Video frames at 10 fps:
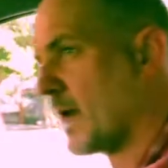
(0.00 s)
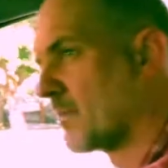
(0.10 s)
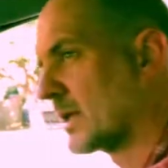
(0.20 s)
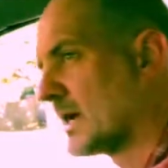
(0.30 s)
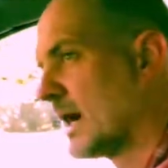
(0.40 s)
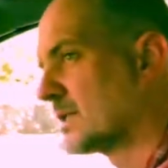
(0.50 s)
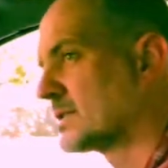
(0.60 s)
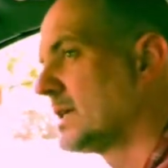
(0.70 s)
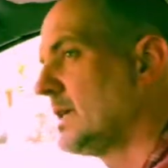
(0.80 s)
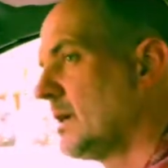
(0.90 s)
but I can't
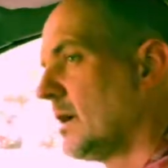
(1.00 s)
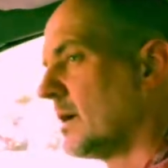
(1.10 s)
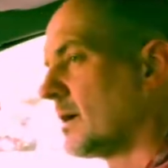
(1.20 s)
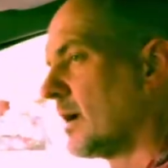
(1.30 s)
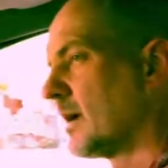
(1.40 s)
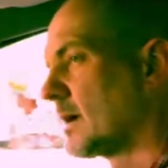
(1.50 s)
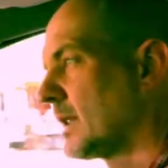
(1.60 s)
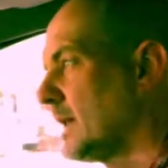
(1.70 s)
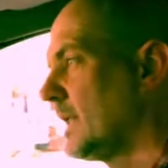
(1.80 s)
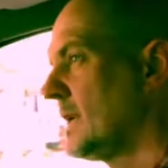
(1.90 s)
see
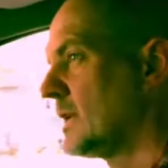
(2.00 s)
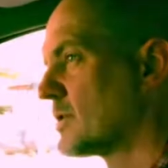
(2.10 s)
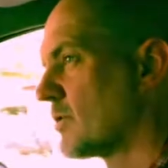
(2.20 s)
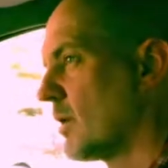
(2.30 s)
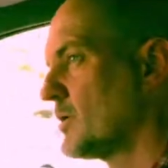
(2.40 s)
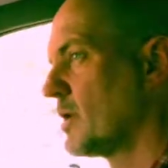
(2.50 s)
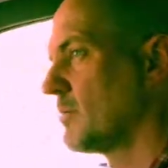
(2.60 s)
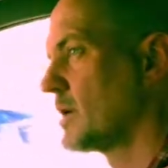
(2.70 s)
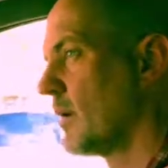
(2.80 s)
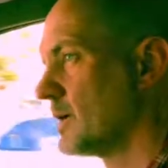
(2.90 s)
clearly into the road that
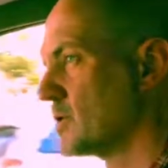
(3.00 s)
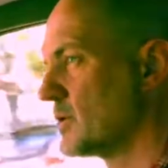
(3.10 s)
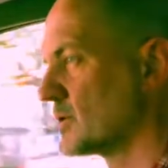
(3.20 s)
I'm going to.